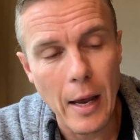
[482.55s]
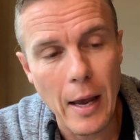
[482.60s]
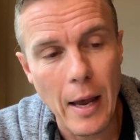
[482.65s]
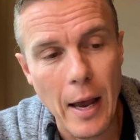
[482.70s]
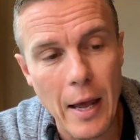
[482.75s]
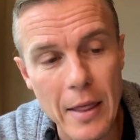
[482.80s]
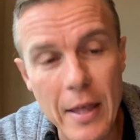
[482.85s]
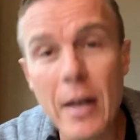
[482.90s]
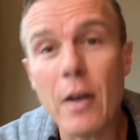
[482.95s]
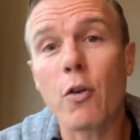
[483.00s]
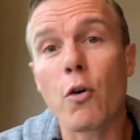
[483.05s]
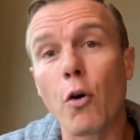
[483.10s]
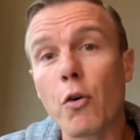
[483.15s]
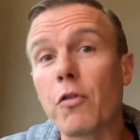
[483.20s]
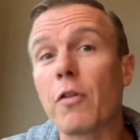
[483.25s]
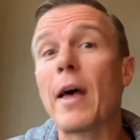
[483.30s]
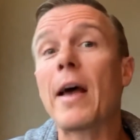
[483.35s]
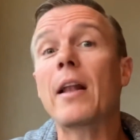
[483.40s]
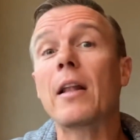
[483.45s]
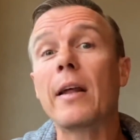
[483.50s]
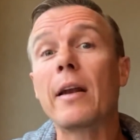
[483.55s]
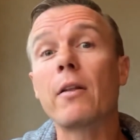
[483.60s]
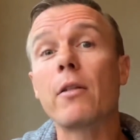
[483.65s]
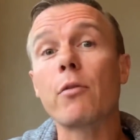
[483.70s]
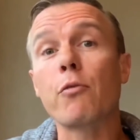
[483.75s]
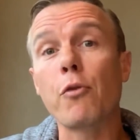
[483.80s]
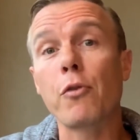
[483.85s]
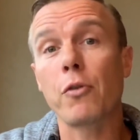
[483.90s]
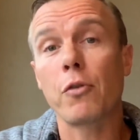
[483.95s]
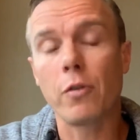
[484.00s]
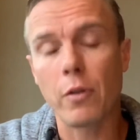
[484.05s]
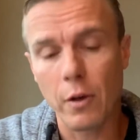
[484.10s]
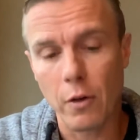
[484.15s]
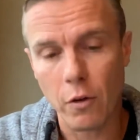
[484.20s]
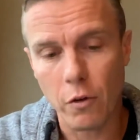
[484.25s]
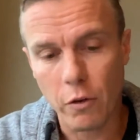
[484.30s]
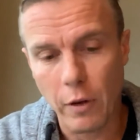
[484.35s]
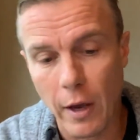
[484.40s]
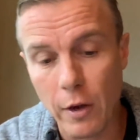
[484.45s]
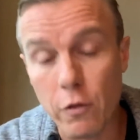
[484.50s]
And then, of course, that led through to the
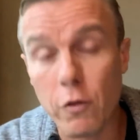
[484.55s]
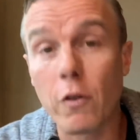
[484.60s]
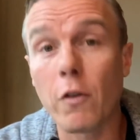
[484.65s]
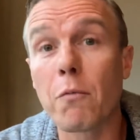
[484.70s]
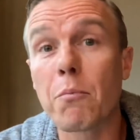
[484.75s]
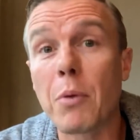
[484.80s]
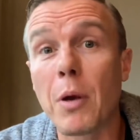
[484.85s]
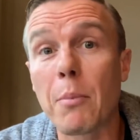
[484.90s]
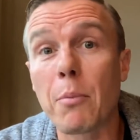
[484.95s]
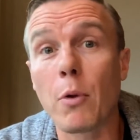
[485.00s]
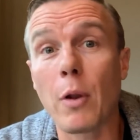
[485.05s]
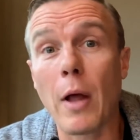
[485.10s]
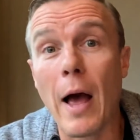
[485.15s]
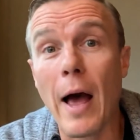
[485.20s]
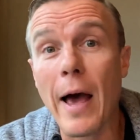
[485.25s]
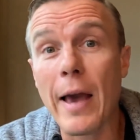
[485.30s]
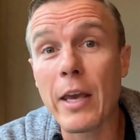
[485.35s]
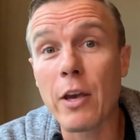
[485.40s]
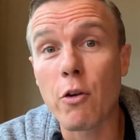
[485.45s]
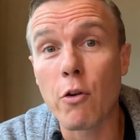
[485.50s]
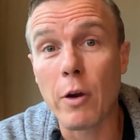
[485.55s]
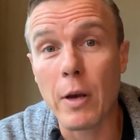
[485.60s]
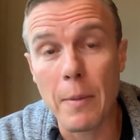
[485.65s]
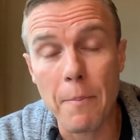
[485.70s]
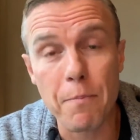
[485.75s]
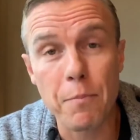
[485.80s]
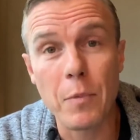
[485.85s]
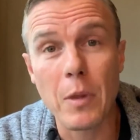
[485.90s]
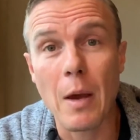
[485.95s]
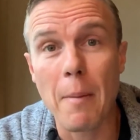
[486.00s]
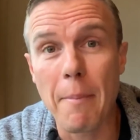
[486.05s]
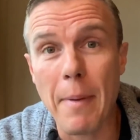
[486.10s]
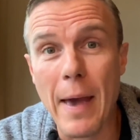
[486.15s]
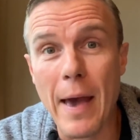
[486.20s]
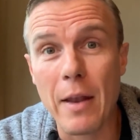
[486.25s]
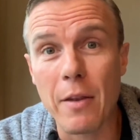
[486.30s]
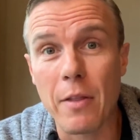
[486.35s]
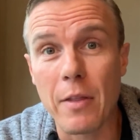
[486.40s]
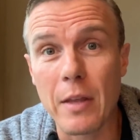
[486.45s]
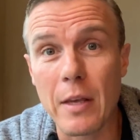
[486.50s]
discussion of people arguing
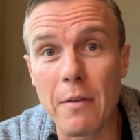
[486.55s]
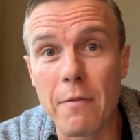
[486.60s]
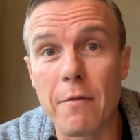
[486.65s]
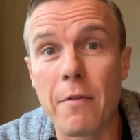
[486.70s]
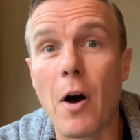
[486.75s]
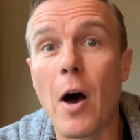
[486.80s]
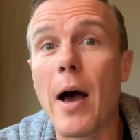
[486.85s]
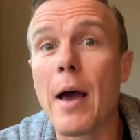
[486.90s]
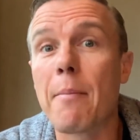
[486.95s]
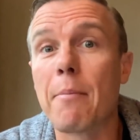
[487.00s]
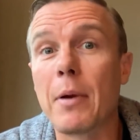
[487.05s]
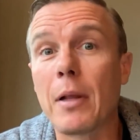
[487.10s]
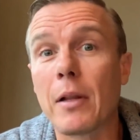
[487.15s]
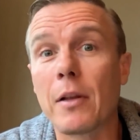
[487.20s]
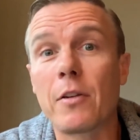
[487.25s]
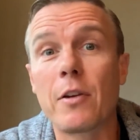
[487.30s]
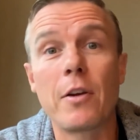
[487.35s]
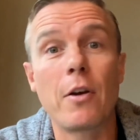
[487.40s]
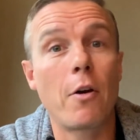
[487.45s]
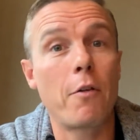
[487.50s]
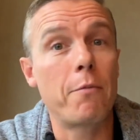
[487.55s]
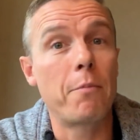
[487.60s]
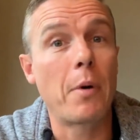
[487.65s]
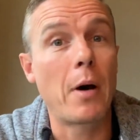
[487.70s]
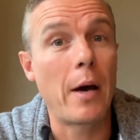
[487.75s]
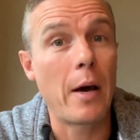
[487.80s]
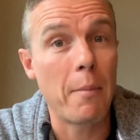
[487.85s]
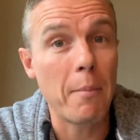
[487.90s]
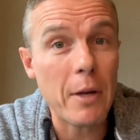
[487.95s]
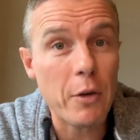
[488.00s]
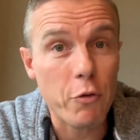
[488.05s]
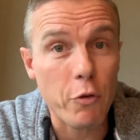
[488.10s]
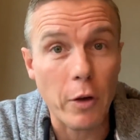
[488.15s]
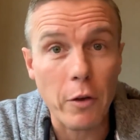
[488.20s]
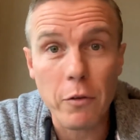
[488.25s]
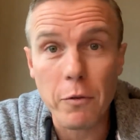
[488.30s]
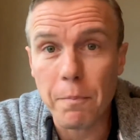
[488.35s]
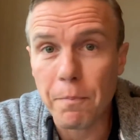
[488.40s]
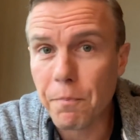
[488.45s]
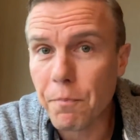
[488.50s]
about the viability of
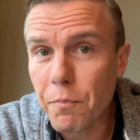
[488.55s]
biometrics.